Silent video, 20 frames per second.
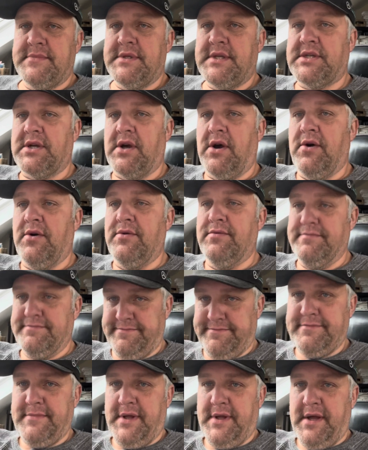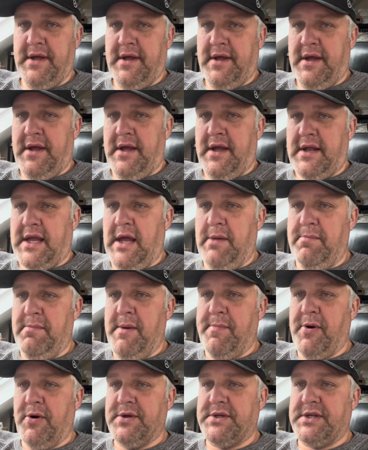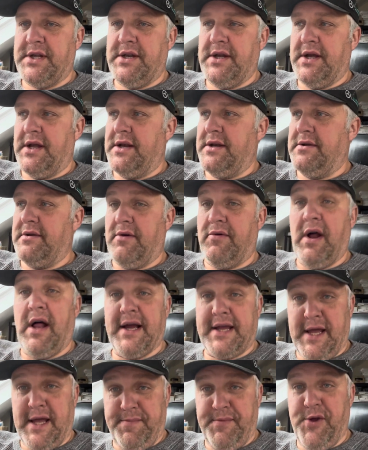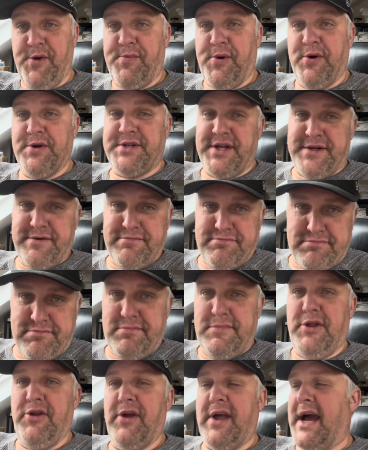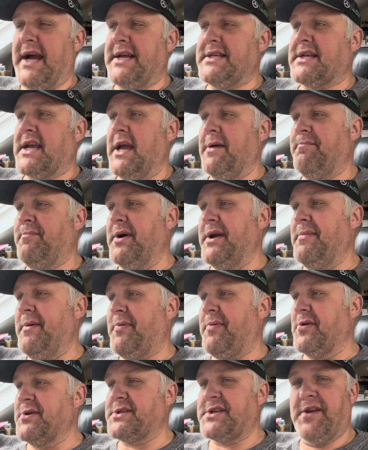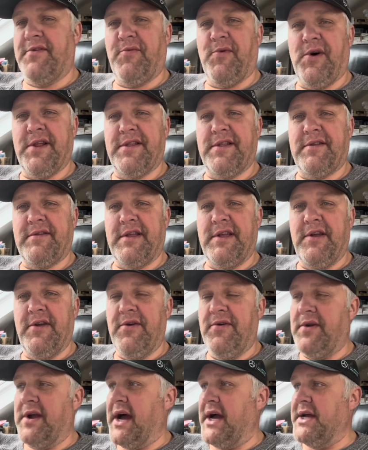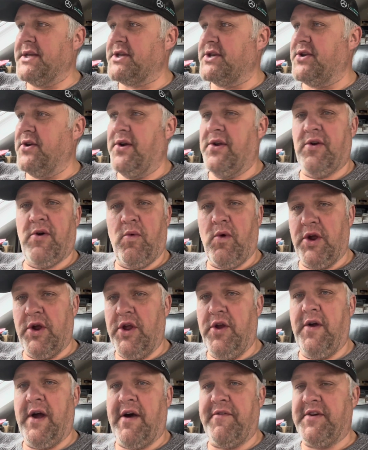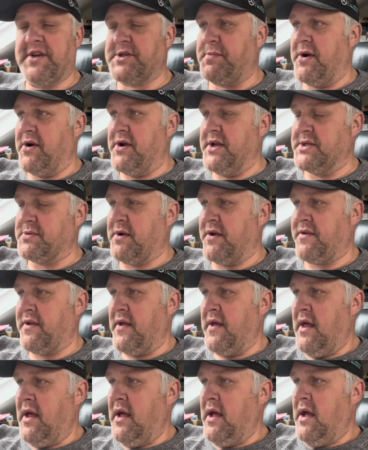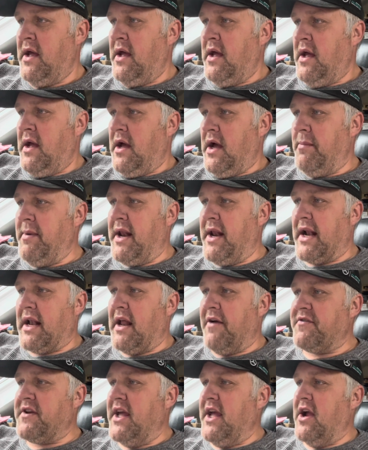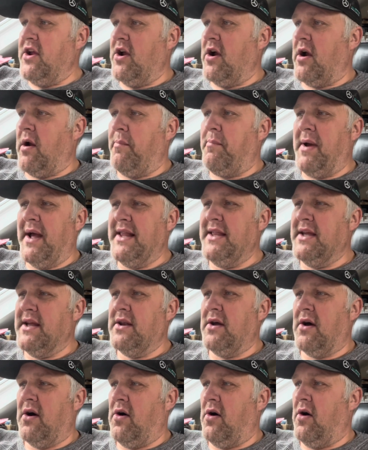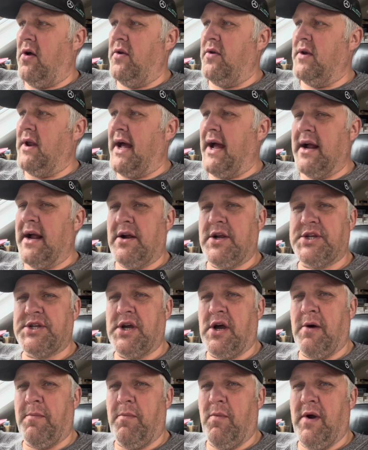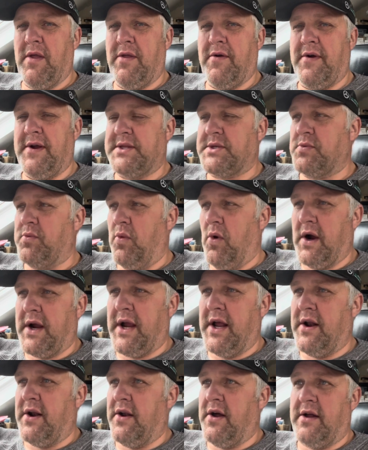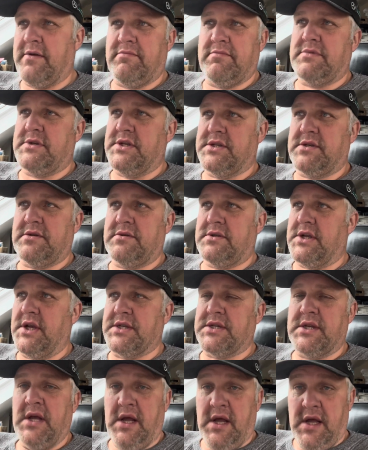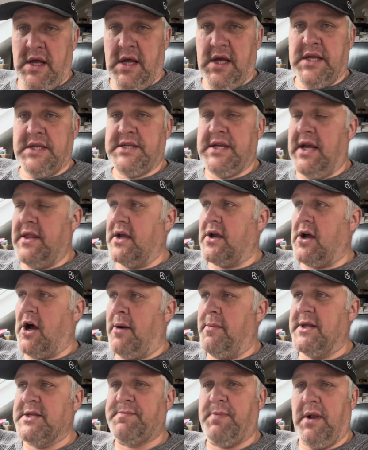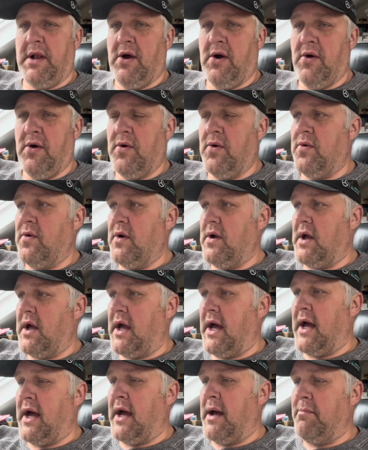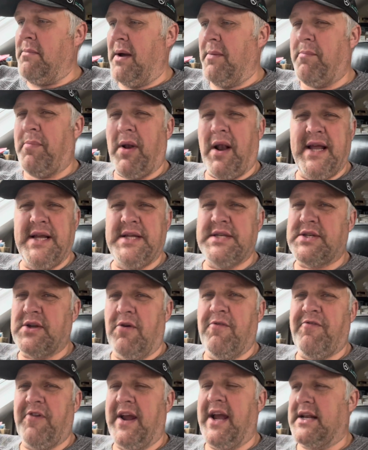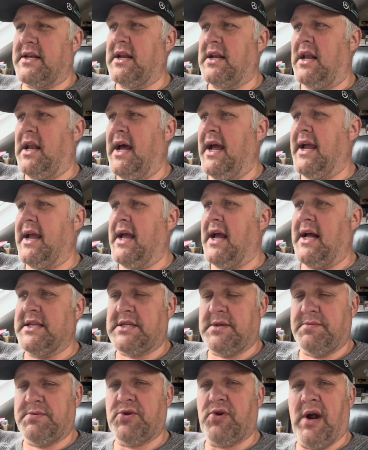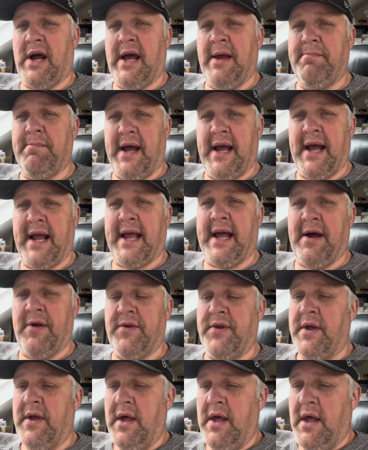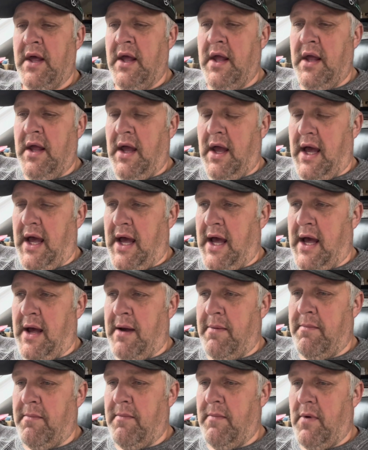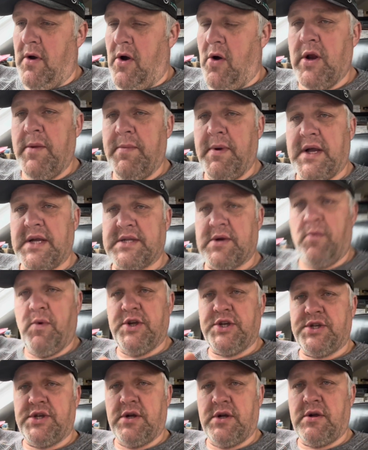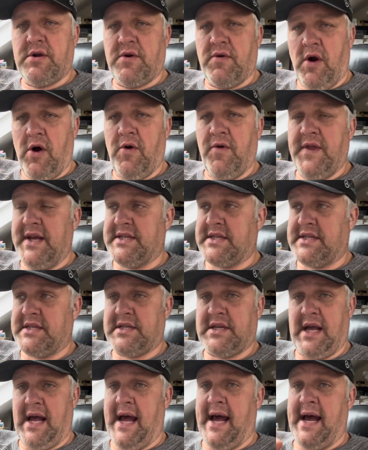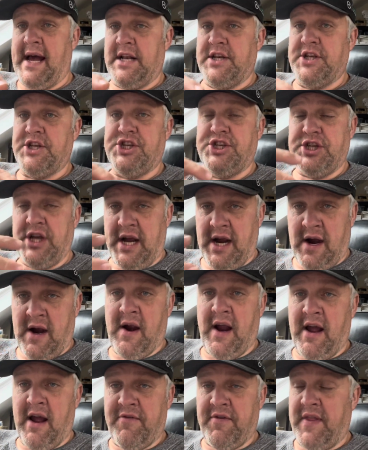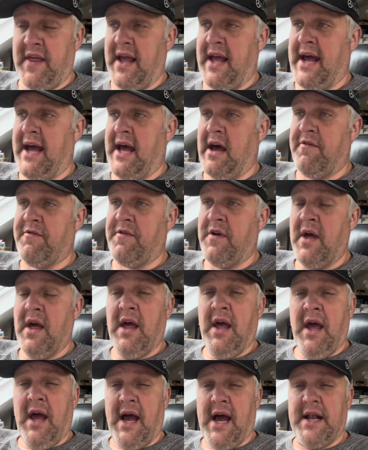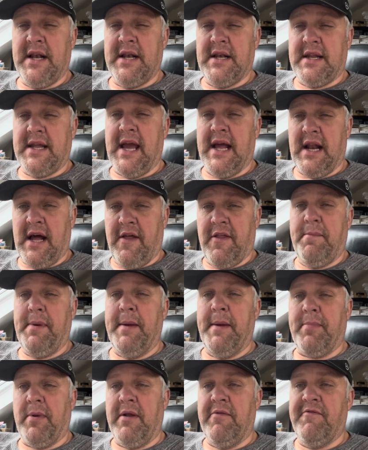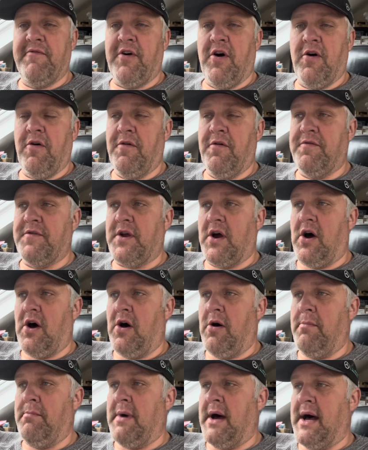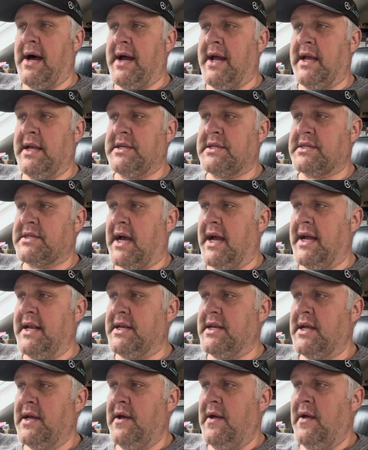So keep me posted, and well, I'll keep you posted. You'll be posted of what you guys are doing or what you have experience with. I mean, I'd love to hear your opinion on Anchor Shop, whether it's working or not. Just say in the comments below, and please don't forget to like and subscribe my account, only because I wish to grow this and share everything I have and get other people involved on my site